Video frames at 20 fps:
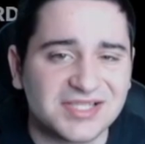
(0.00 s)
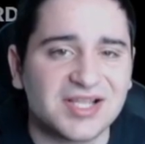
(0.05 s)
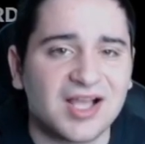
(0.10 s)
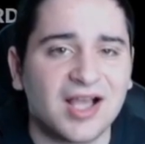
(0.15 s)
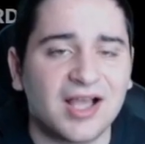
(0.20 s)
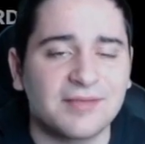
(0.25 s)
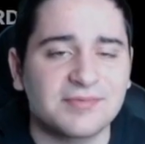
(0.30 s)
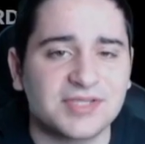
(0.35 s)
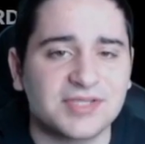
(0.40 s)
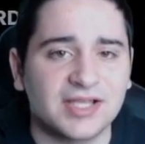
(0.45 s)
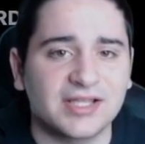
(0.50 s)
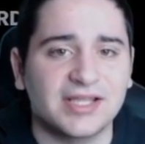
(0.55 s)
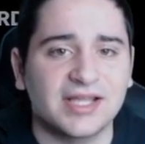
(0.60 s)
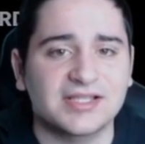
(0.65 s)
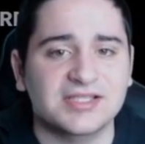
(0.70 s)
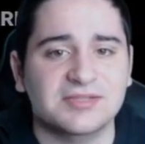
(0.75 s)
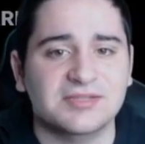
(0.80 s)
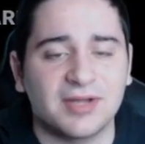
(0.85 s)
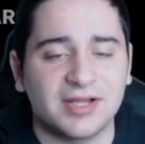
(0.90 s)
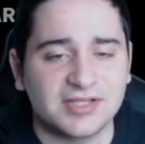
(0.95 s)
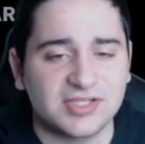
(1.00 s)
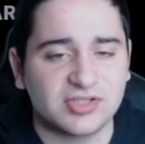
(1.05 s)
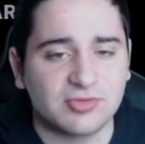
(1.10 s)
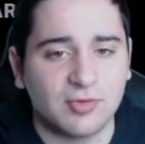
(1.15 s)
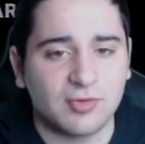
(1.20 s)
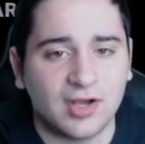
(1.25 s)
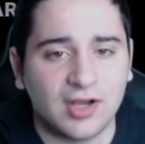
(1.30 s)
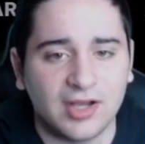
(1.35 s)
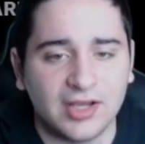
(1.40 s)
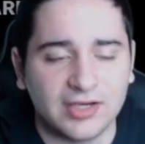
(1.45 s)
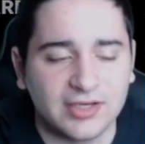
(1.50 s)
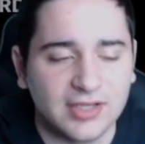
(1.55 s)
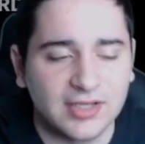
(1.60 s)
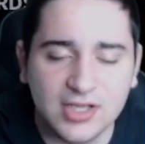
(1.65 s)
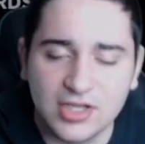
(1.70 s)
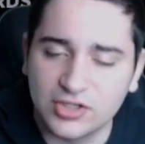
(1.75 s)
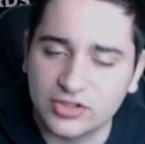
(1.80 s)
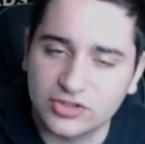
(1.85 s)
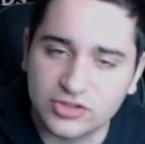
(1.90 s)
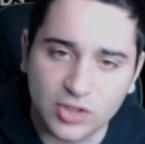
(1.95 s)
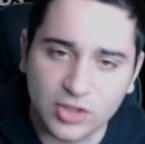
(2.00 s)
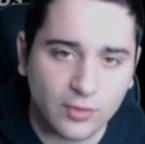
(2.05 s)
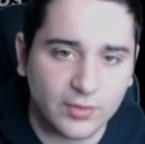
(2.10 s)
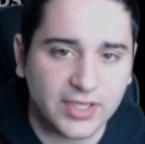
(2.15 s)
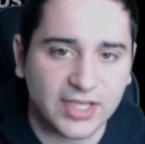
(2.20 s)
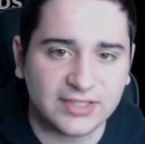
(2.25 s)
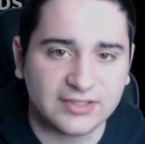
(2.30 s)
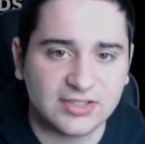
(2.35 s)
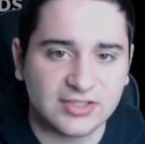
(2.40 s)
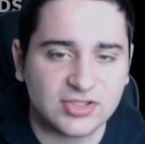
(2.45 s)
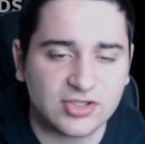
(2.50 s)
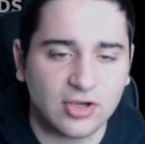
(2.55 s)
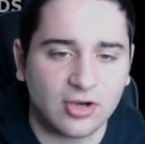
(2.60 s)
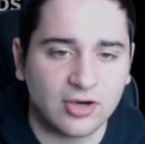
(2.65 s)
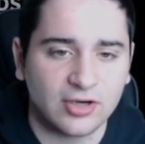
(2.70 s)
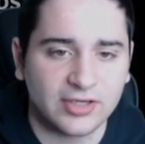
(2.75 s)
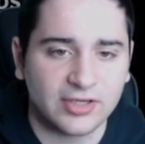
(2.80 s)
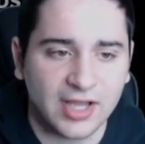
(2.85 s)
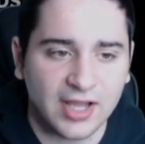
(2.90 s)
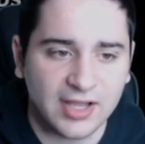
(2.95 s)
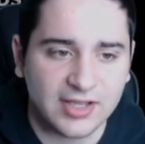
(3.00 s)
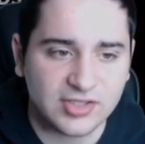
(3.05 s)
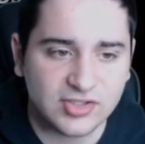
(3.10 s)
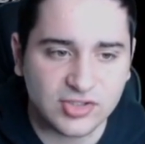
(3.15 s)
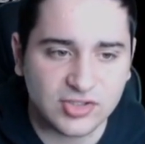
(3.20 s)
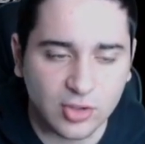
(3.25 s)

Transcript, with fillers: times against my squad. Don't get this card, guys.